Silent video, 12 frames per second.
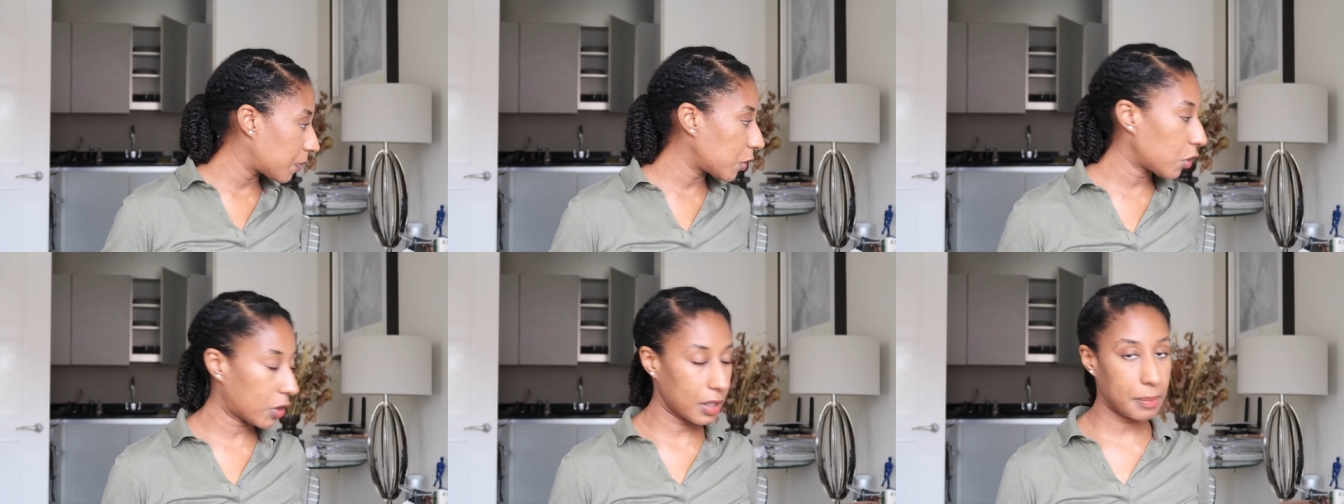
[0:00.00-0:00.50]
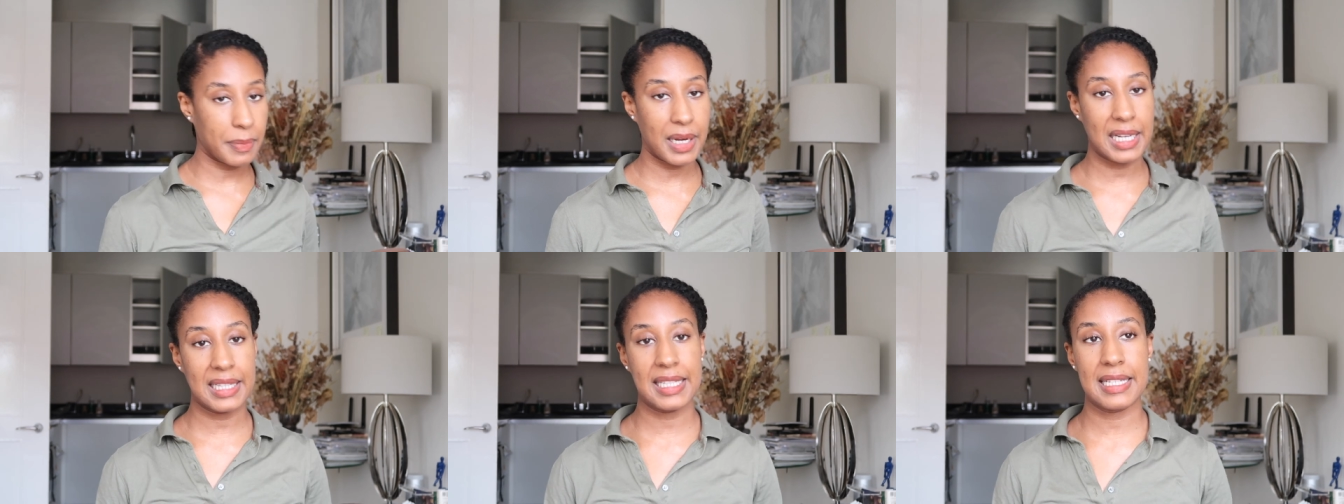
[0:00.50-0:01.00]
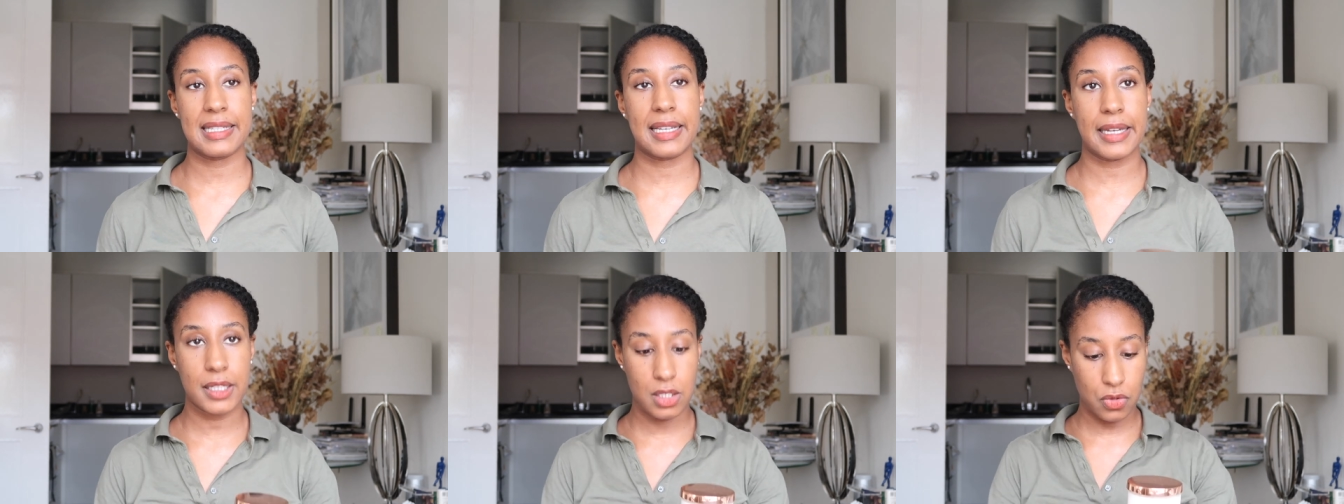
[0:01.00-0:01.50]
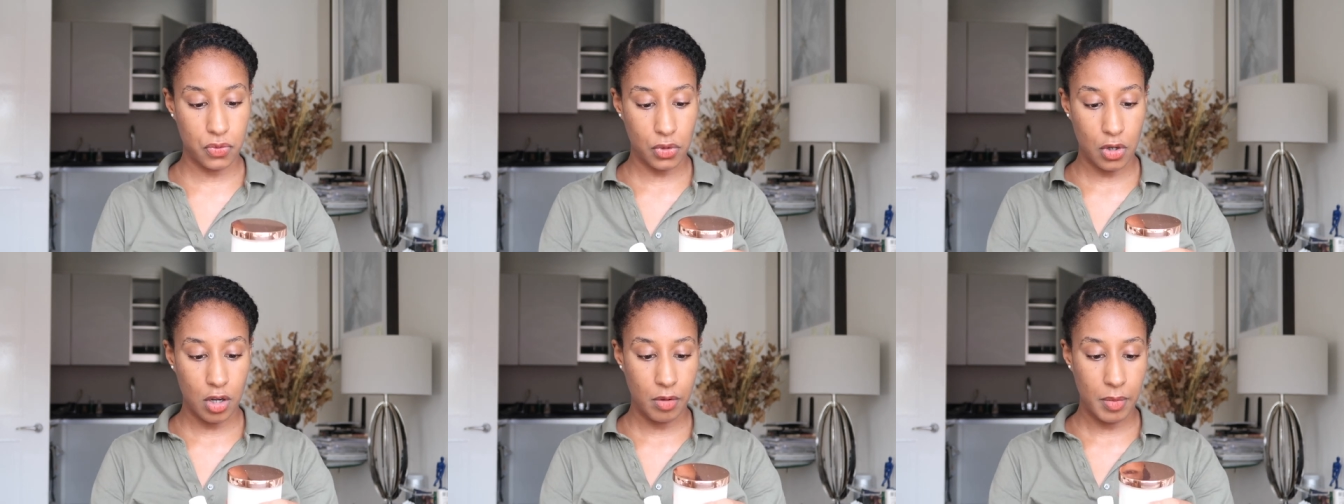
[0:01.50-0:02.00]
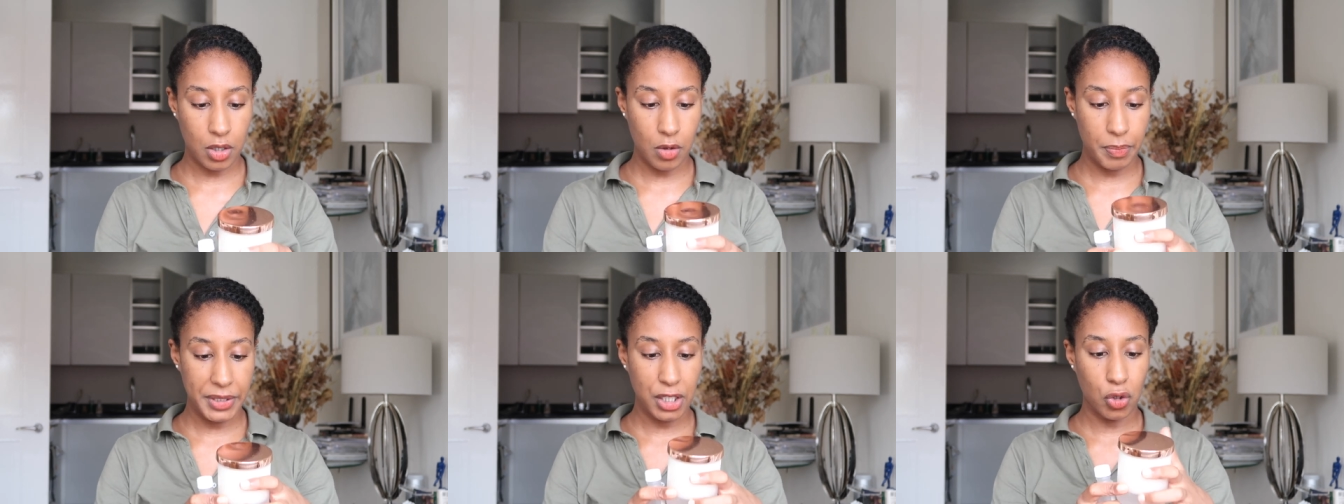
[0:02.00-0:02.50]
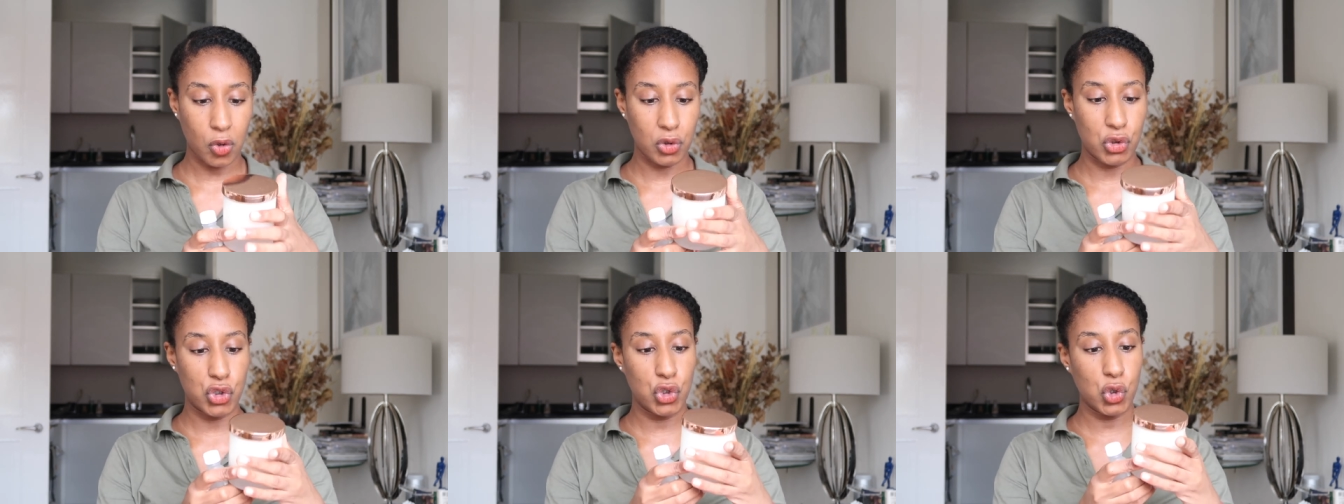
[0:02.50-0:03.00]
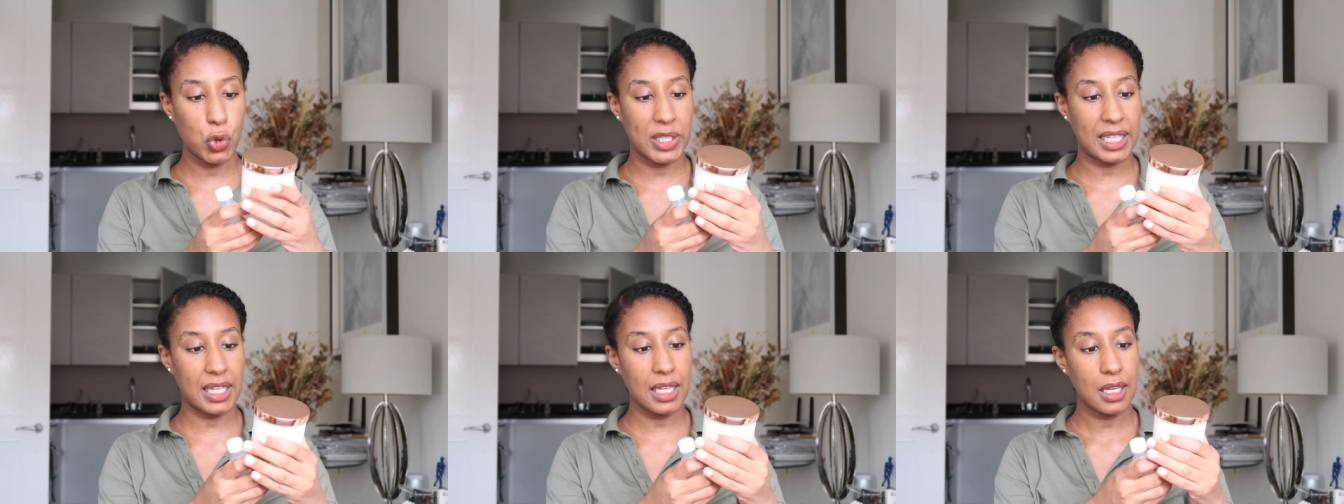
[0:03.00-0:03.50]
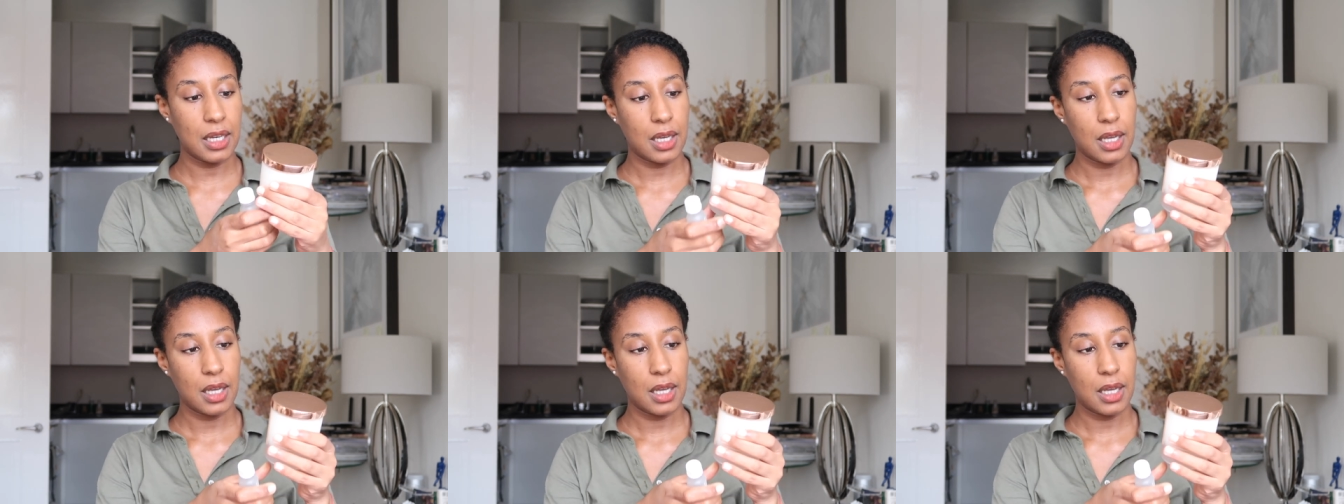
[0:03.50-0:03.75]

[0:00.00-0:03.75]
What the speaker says: You can buy these kits from a company called Yugi.